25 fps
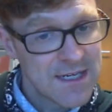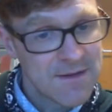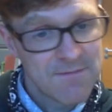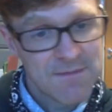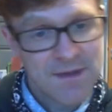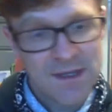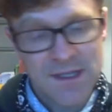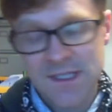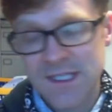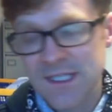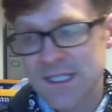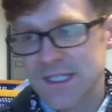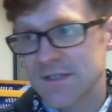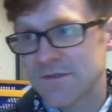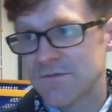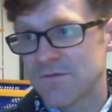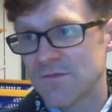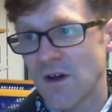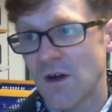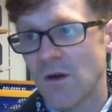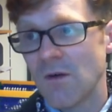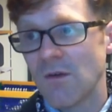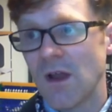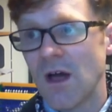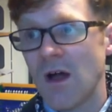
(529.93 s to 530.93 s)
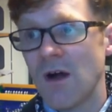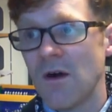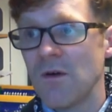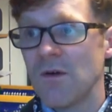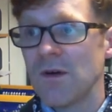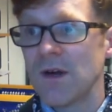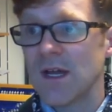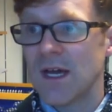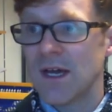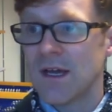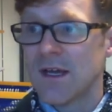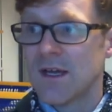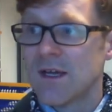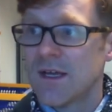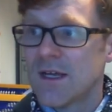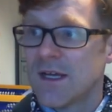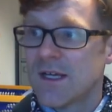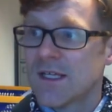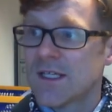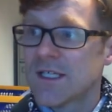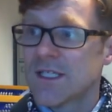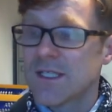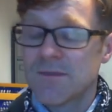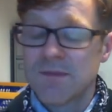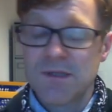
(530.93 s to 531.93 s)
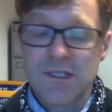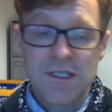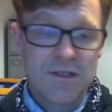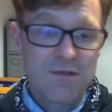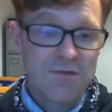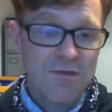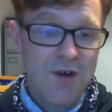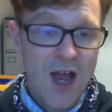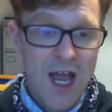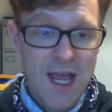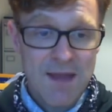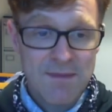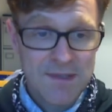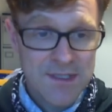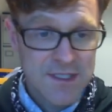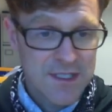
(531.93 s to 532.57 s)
because the role holder subscribes